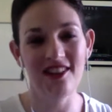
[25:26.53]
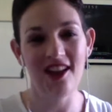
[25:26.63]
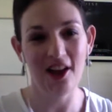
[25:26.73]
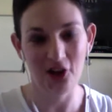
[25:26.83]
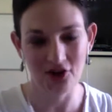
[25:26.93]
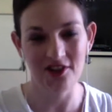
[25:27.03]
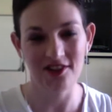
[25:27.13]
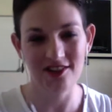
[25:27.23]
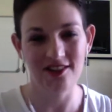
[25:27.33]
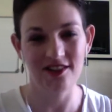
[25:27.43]
gluten
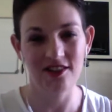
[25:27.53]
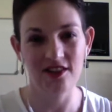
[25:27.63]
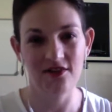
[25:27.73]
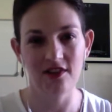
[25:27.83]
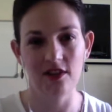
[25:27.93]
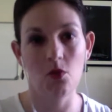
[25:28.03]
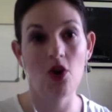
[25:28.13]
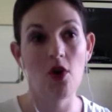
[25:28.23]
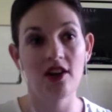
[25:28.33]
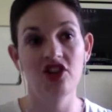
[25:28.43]
sensitivity, where
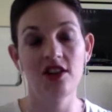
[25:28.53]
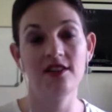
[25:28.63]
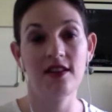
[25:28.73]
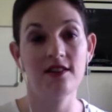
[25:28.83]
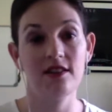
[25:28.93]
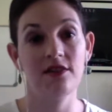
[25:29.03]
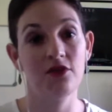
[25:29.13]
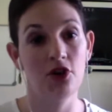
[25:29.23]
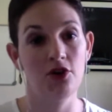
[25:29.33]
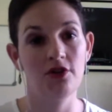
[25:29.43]
you're actually sensitive to
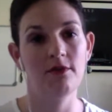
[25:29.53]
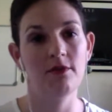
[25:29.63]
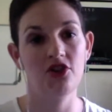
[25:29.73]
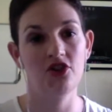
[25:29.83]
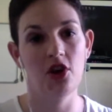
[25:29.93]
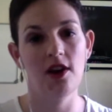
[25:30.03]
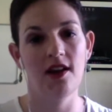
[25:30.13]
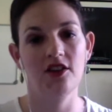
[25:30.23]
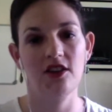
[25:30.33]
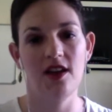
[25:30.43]
gluten, but you don't
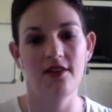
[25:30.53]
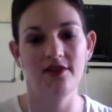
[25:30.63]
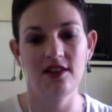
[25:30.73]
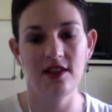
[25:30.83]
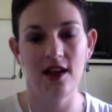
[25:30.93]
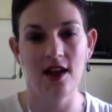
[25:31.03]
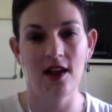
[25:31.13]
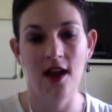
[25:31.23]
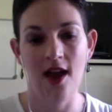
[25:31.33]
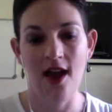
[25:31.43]
actually have celiac.
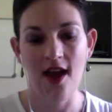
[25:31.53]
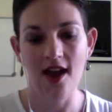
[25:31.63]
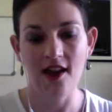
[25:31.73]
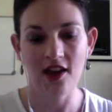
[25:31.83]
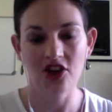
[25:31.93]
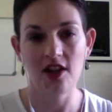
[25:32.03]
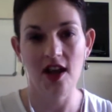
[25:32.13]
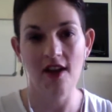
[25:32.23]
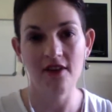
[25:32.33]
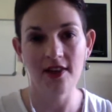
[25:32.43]
And actually
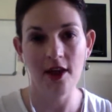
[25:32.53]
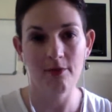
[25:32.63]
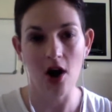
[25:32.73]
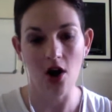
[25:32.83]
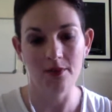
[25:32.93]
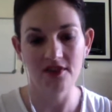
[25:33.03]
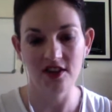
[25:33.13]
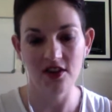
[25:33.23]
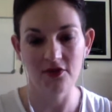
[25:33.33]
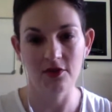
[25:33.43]
having that
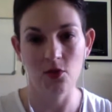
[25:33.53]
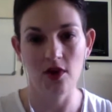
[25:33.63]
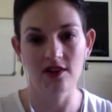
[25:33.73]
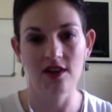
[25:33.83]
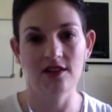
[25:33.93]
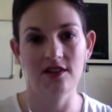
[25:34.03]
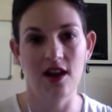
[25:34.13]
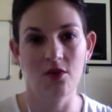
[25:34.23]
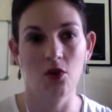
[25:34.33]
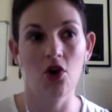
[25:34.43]
biopsy of the small
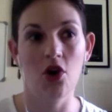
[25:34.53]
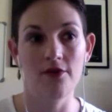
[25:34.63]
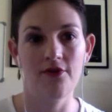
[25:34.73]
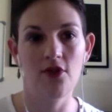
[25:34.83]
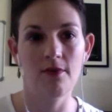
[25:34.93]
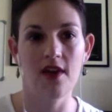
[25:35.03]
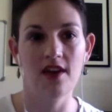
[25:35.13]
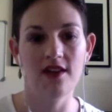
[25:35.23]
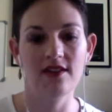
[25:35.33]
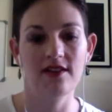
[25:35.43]
intestine will confirm
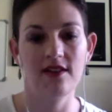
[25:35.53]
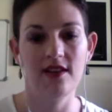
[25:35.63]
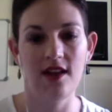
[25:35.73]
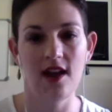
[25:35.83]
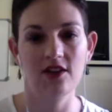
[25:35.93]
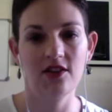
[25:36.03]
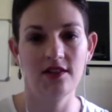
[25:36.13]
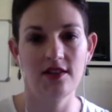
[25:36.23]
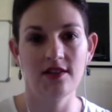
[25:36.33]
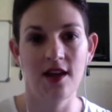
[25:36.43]
that it is celiac
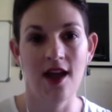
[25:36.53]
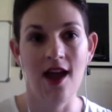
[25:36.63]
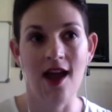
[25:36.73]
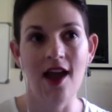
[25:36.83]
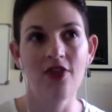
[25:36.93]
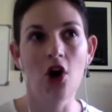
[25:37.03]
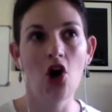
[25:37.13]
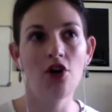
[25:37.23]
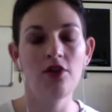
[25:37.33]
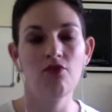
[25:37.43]
disease. And
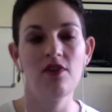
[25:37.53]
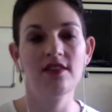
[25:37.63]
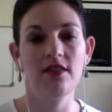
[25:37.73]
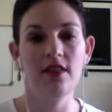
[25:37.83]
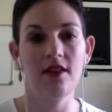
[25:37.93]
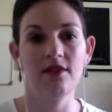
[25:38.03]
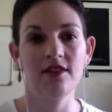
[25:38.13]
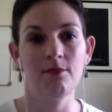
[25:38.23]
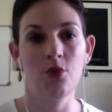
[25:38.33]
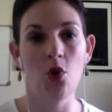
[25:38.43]
the only reason that is
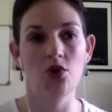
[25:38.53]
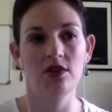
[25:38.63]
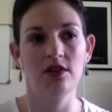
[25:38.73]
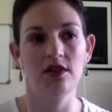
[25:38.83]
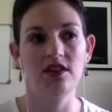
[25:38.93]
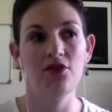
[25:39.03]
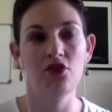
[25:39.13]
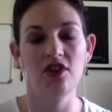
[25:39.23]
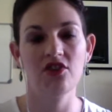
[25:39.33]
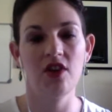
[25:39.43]
important is if you
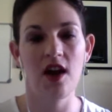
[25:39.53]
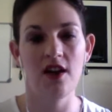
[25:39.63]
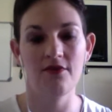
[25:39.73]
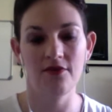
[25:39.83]
need to have,